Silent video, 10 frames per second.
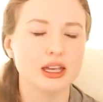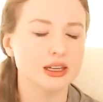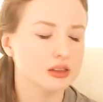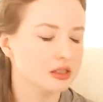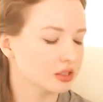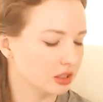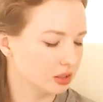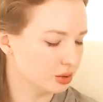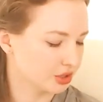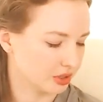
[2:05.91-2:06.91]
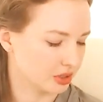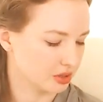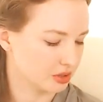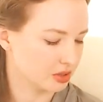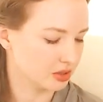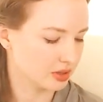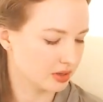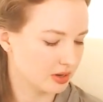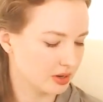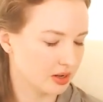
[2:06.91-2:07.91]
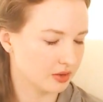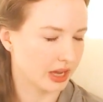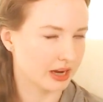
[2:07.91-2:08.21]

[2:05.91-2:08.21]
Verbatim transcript: In the solutions, they